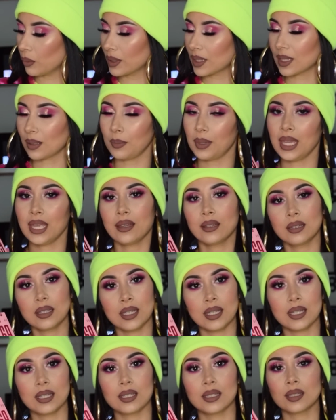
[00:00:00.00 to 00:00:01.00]
with some
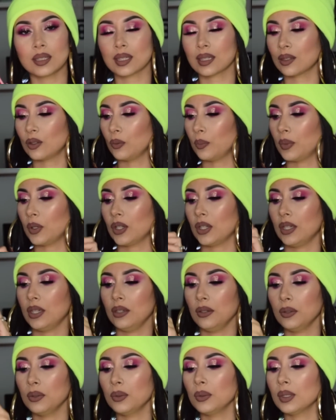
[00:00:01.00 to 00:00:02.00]
aliens. Super
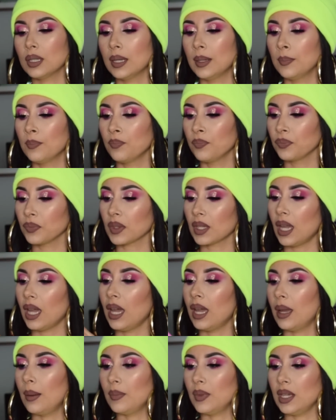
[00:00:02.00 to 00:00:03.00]
cute.
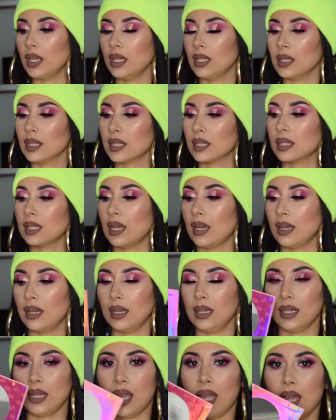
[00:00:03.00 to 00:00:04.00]
The
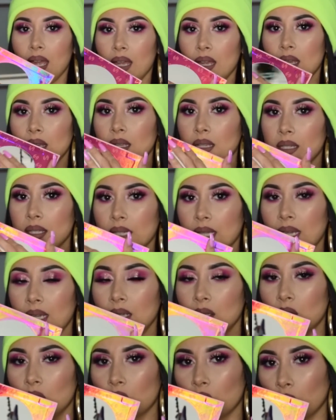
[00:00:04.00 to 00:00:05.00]
inside has
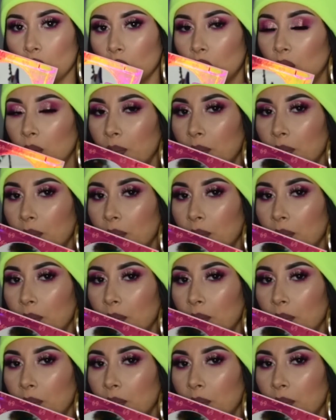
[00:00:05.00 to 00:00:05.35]
a circle